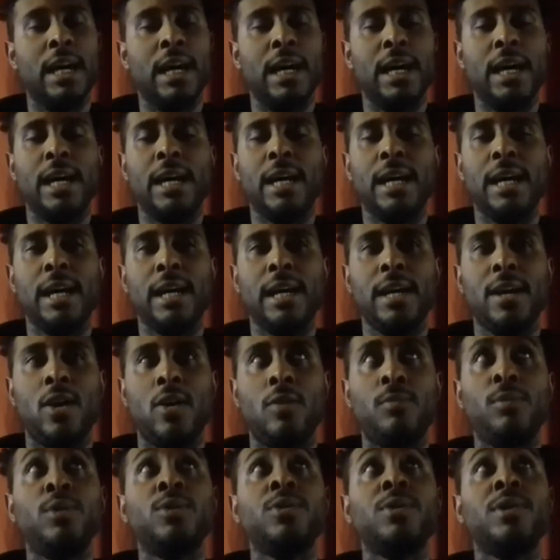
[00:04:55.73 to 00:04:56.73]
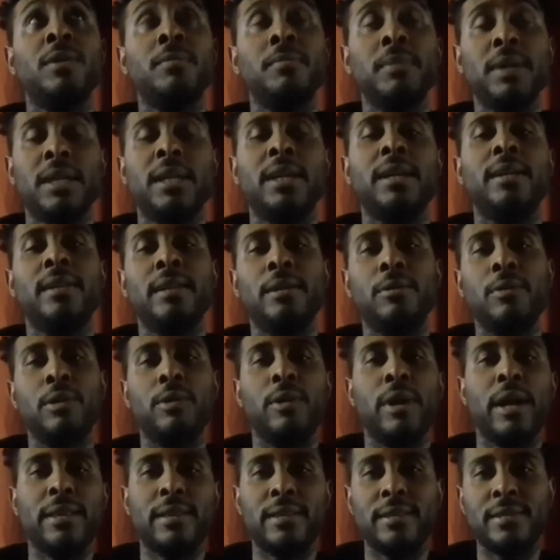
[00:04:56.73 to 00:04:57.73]
I almost immediately
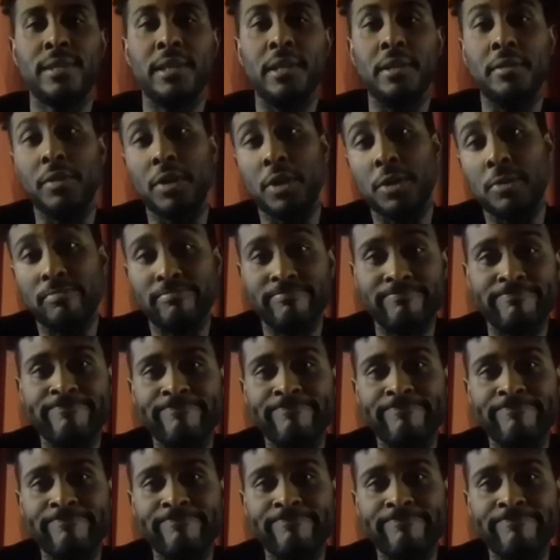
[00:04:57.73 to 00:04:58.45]
regret this interview.